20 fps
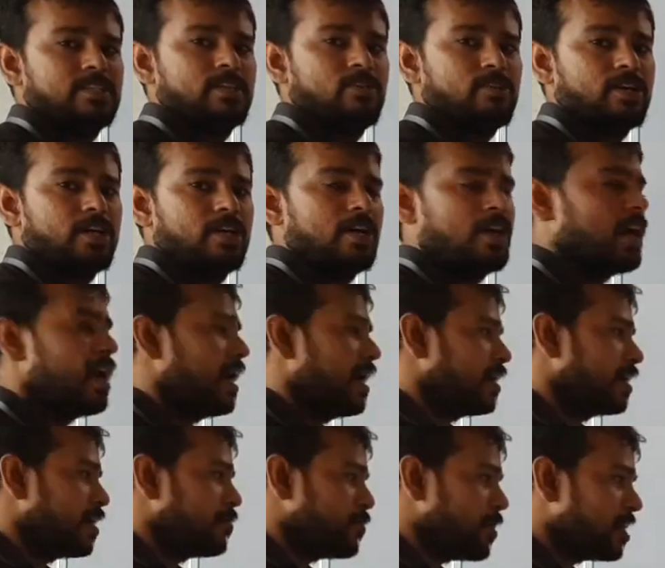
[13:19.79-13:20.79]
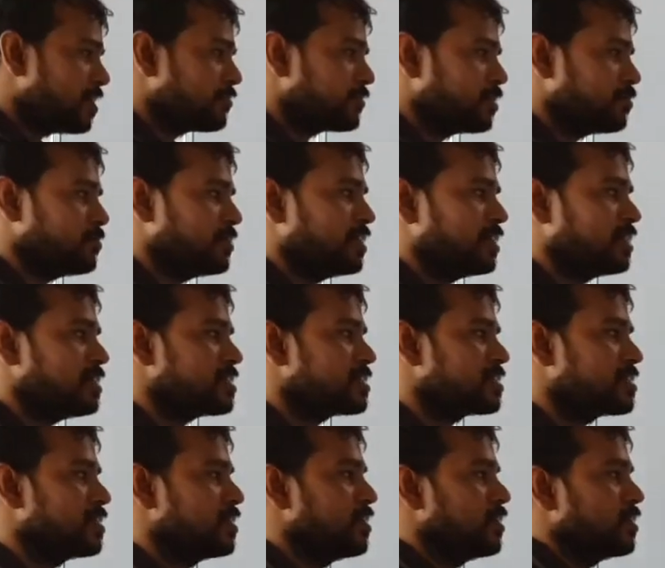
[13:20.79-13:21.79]
Okay, and apart from
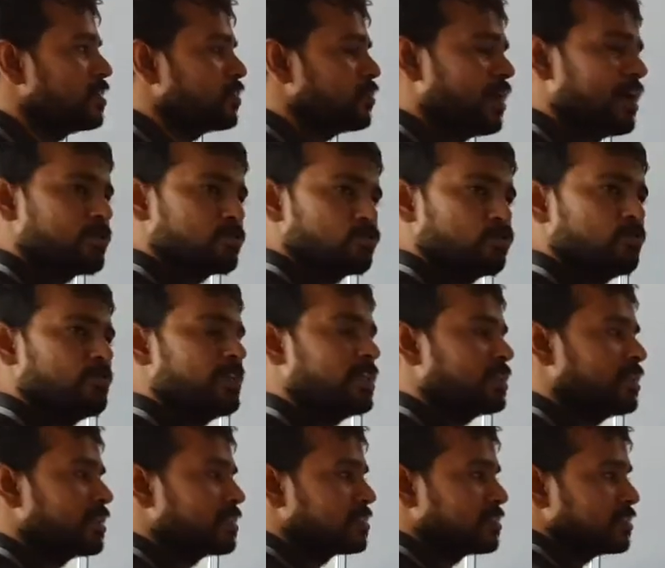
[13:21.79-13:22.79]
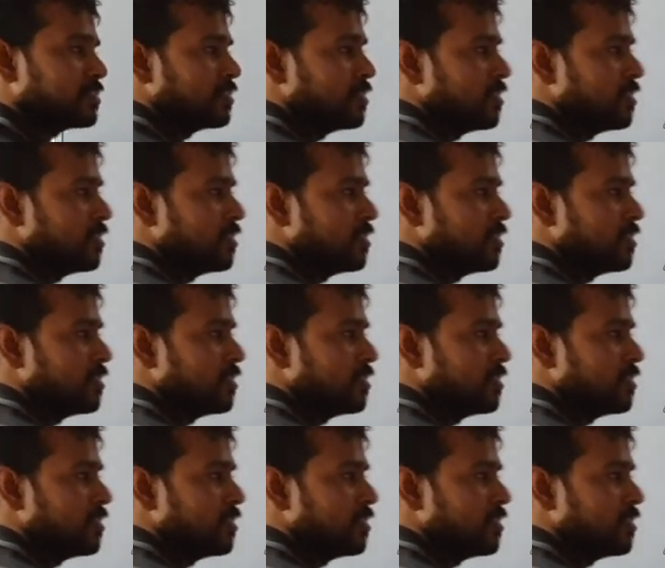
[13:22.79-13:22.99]
this you have so many things,